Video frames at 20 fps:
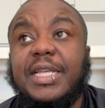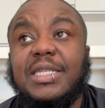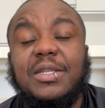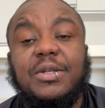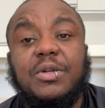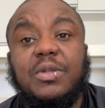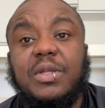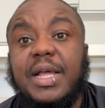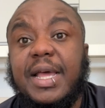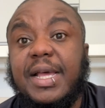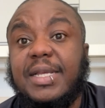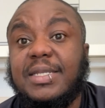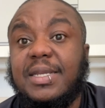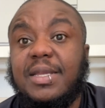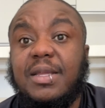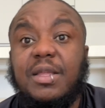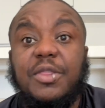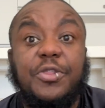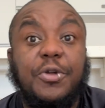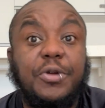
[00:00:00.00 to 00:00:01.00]
little as
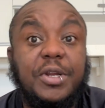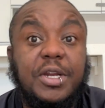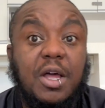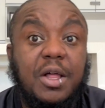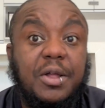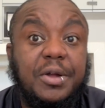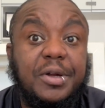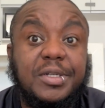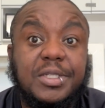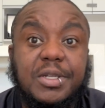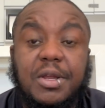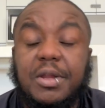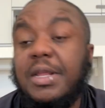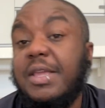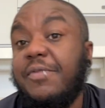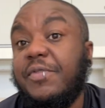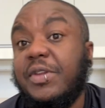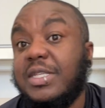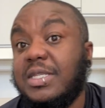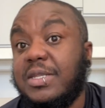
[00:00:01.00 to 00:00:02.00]
$30 or
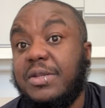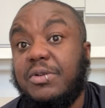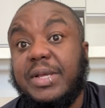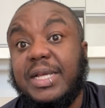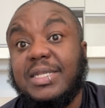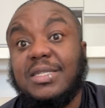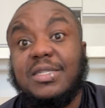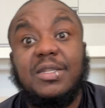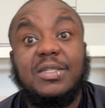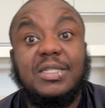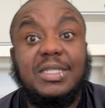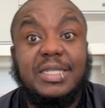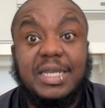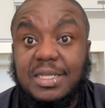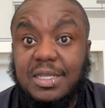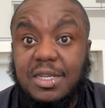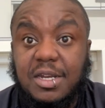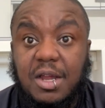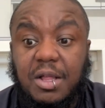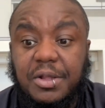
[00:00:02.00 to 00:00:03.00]
even as little as
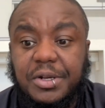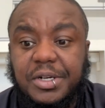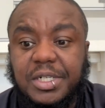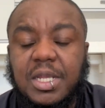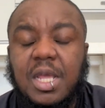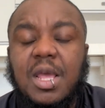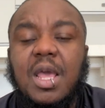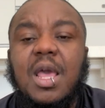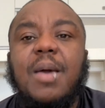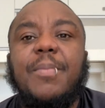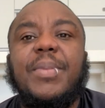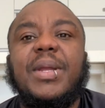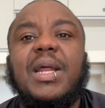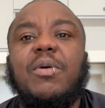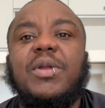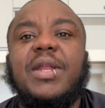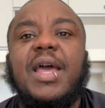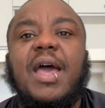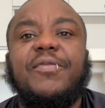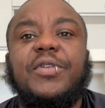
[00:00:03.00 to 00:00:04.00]
$60, but I
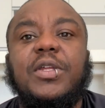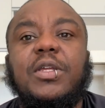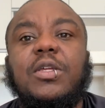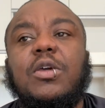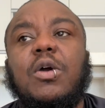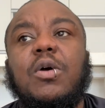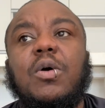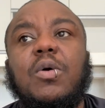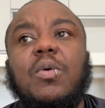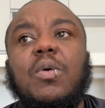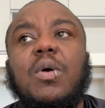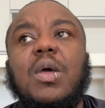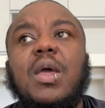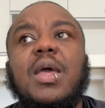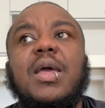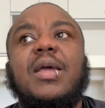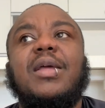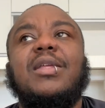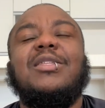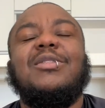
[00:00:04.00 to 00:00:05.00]
would have to do
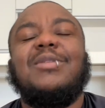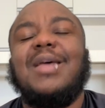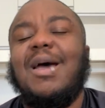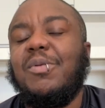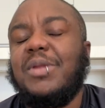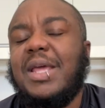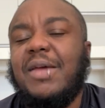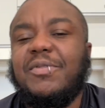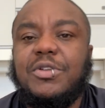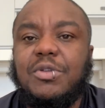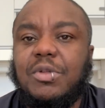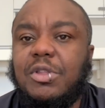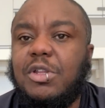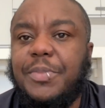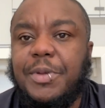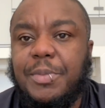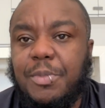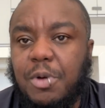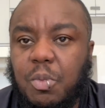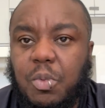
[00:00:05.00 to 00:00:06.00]
a little
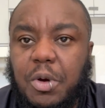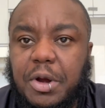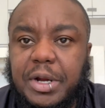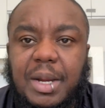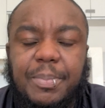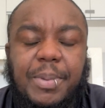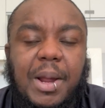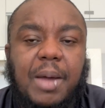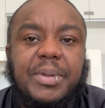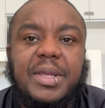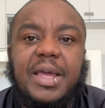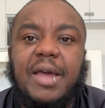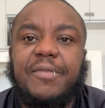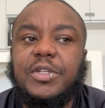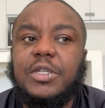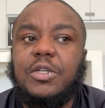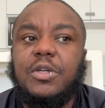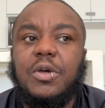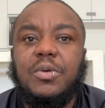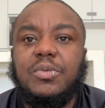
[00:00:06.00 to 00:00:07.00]
bit more work. I probably have to
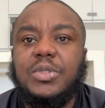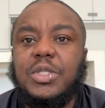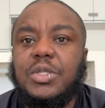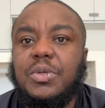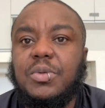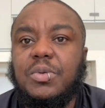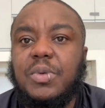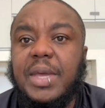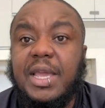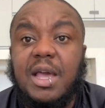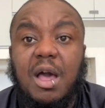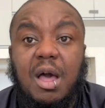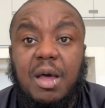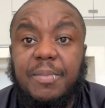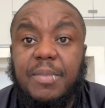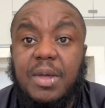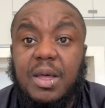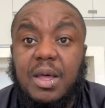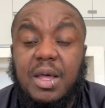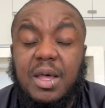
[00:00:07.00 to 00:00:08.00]
go to a
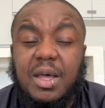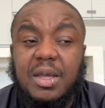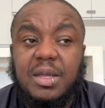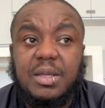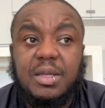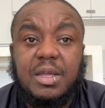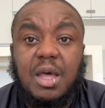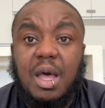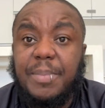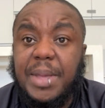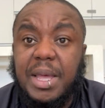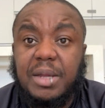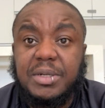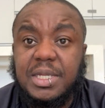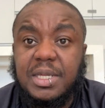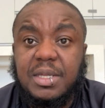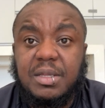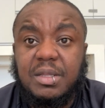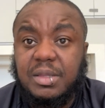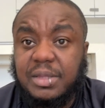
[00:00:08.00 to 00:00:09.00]

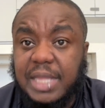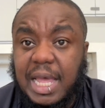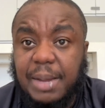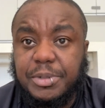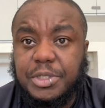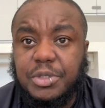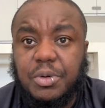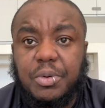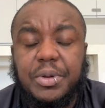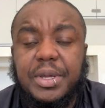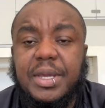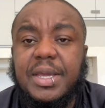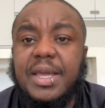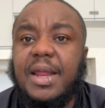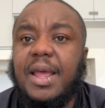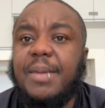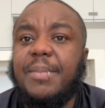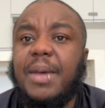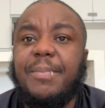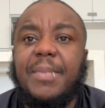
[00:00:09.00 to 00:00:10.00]
compounding laboratory,
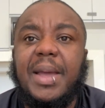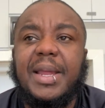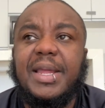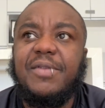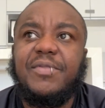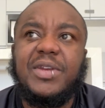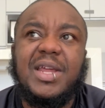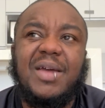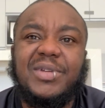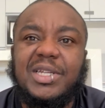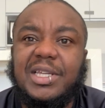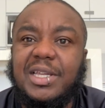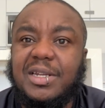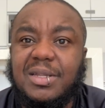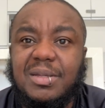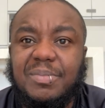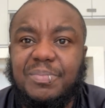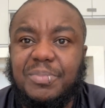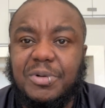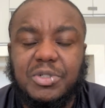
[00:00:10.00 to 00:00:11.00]
and I might even have to get
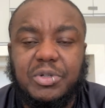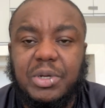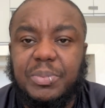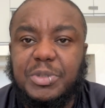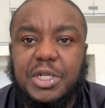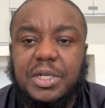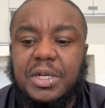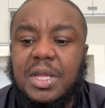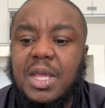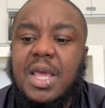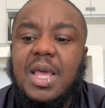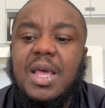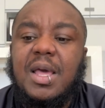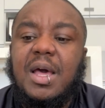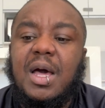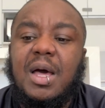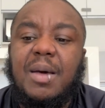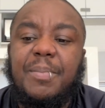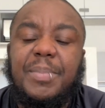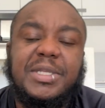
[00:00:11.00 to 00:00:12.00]
a prescription.
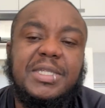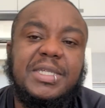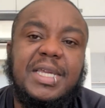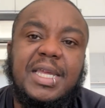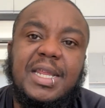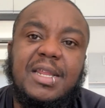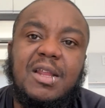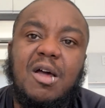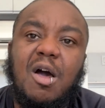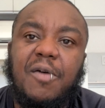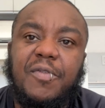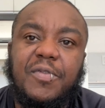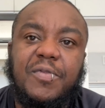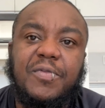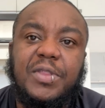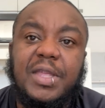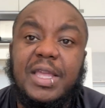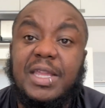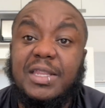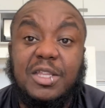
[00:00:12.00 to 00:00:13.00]
But to get it off of
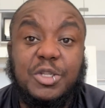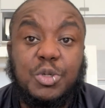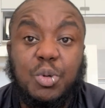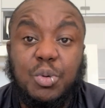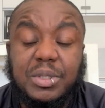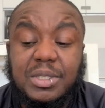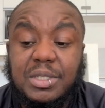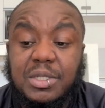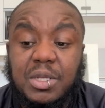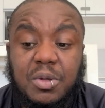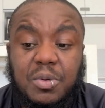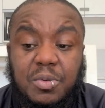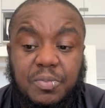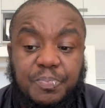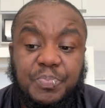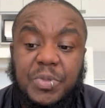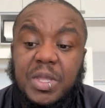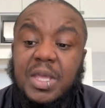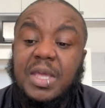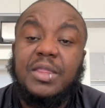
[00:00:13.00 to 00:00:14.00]
in the tourist
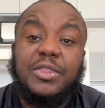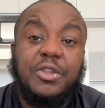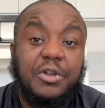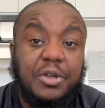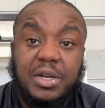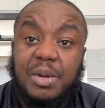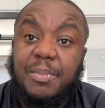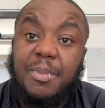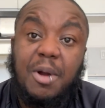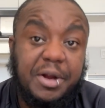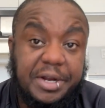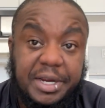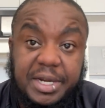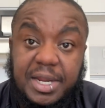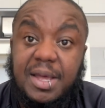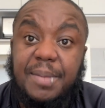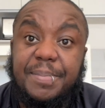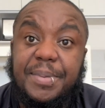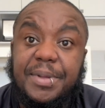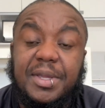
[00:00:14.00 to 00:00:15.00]
zone, they're gonna mark it
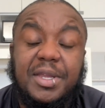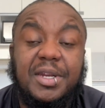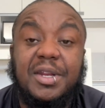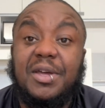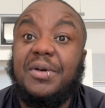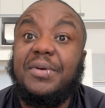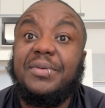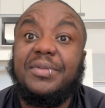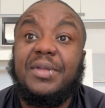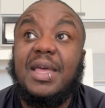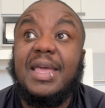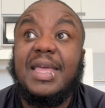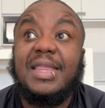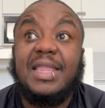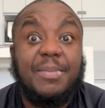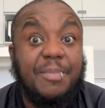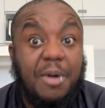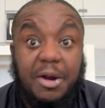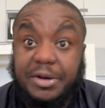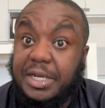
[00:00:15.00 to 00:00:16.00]
up, you know, and they
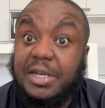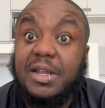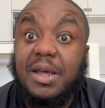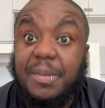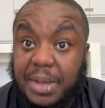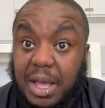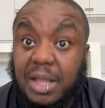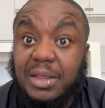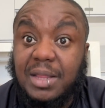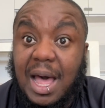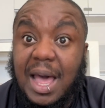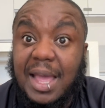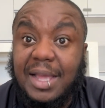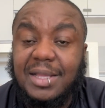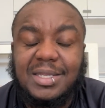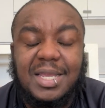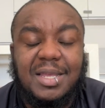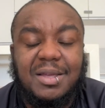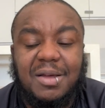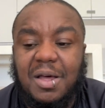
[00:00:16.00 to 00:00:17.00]
marked it up a lot.
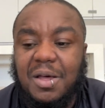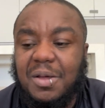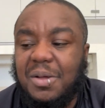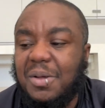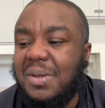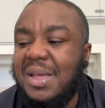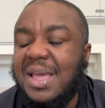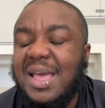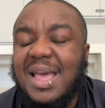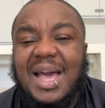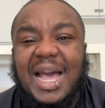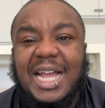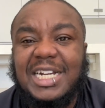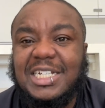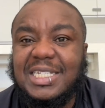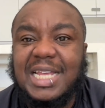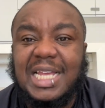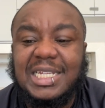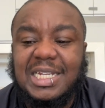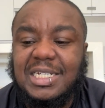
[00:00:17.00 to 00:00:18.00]
So I
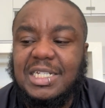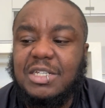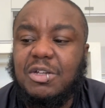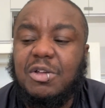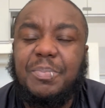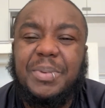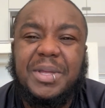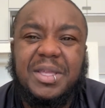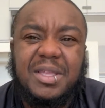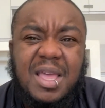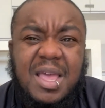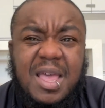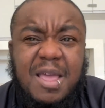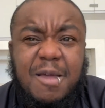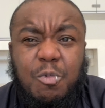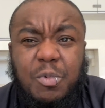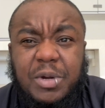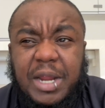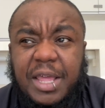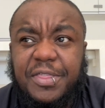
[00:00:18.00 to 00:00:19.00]
just had to deal. But
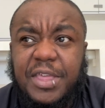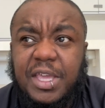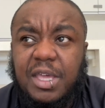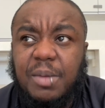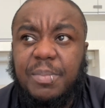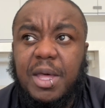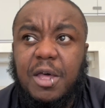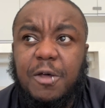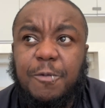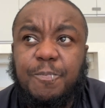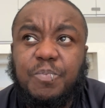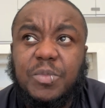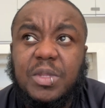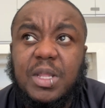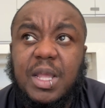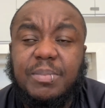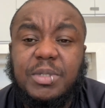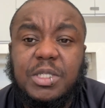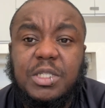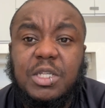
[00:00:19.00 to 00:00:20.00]
when I think about,
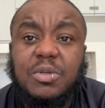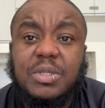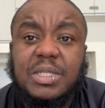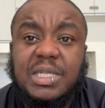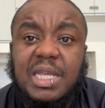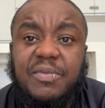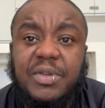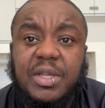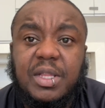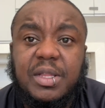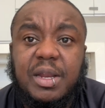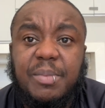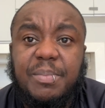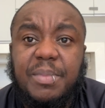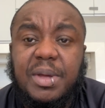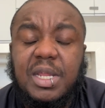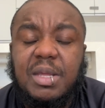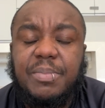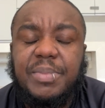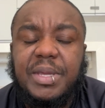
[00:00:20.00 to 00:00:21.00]
I'm still saving a lot of
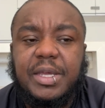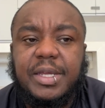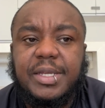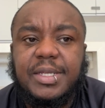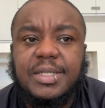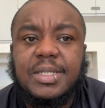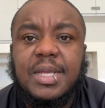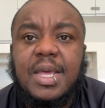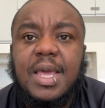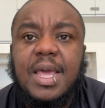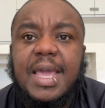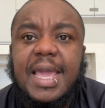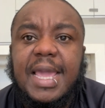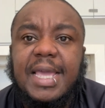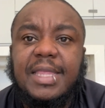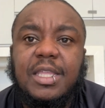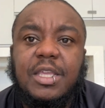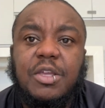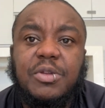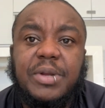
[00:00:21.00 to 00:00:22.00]
money, because
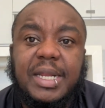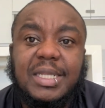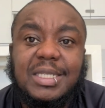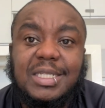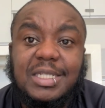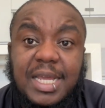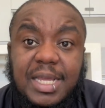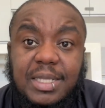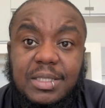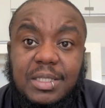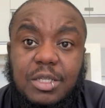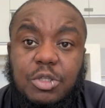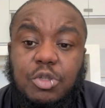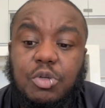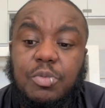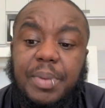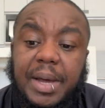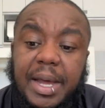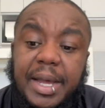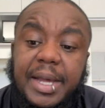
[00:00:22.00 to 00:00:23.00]
in the United States, to
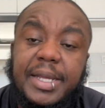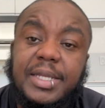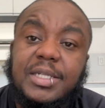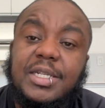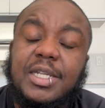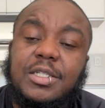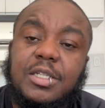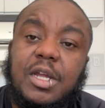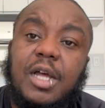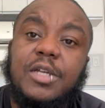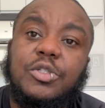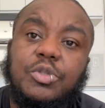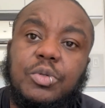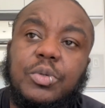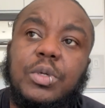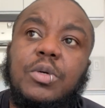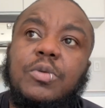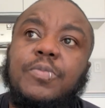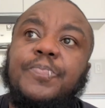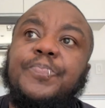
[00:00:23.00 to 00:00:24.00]
buy
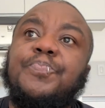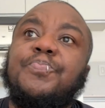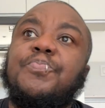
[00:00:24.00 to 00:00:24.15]
testosterone,